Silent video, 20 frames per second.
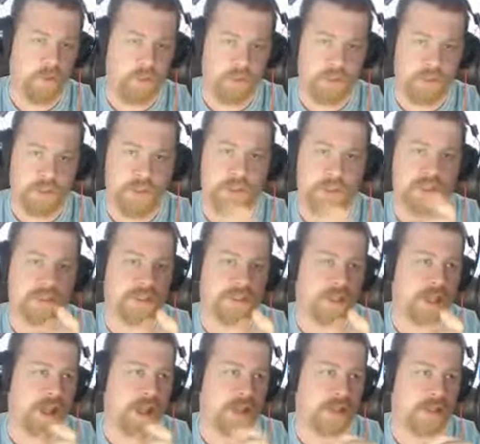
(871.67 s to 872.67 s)
In this
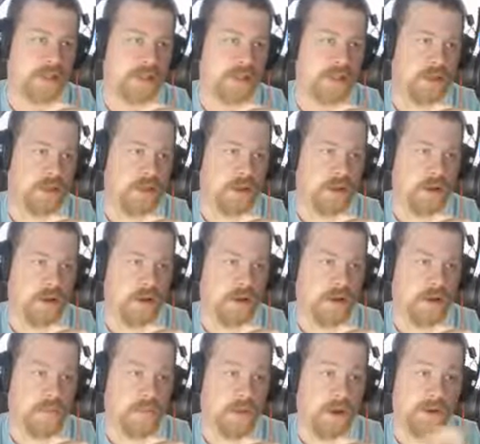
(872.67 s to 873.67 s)
case,
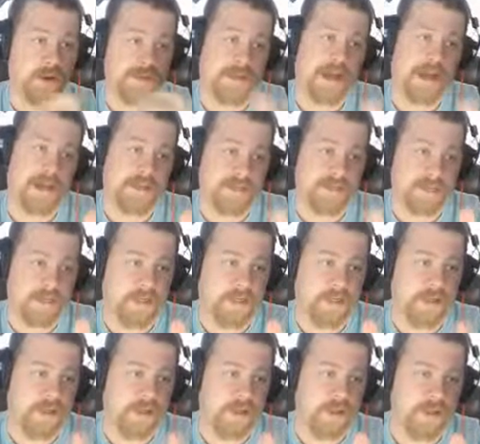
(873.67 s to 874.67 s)
Audacity
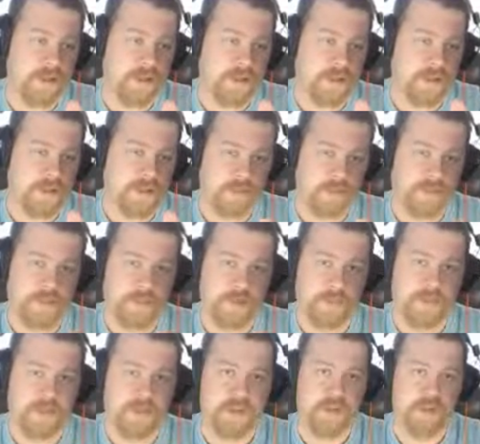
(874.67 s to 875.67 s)
is going to be the
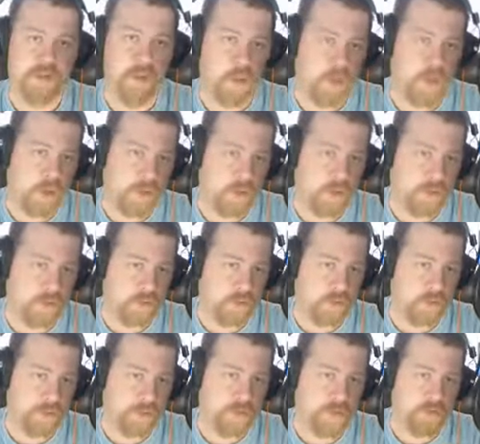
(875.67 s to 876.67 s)
new one I'm using
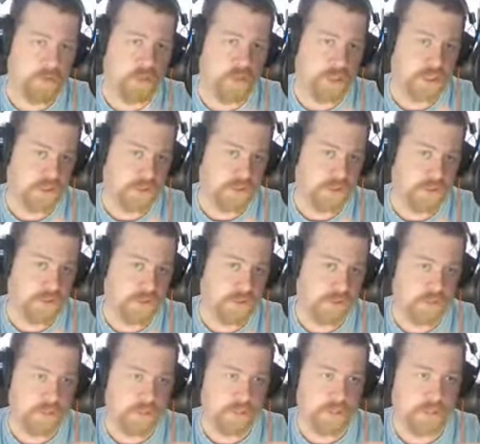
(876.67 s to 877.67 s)
for just voice
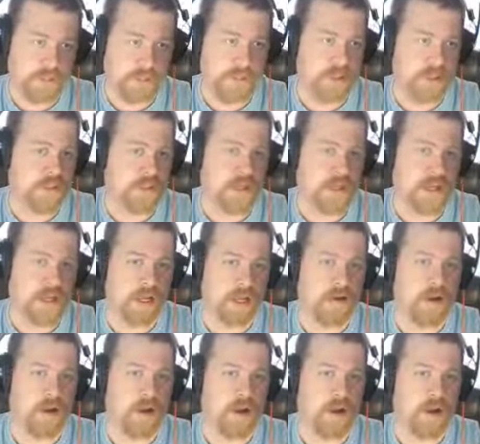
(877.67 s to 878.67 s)
segments, and
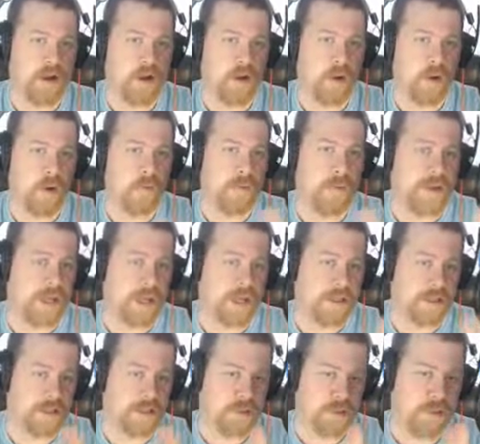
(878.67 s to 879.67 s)
OBS
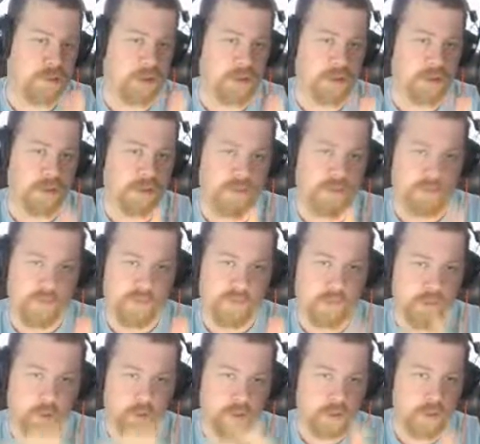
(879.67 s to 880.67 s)
is what I use
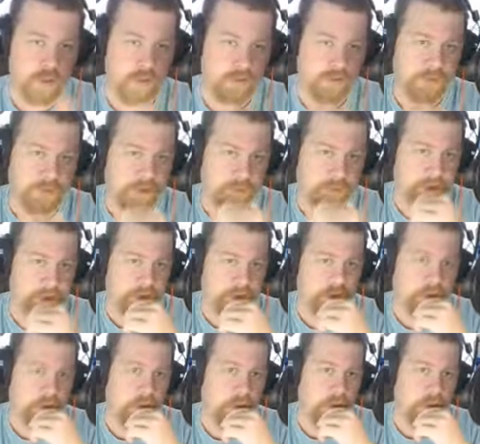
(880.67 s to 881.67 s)
for segments like
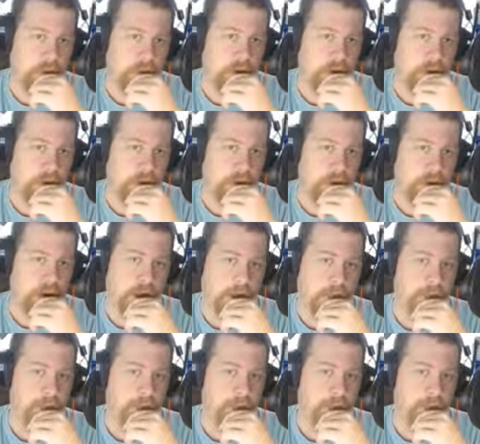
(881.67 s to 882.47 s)
what we're on now.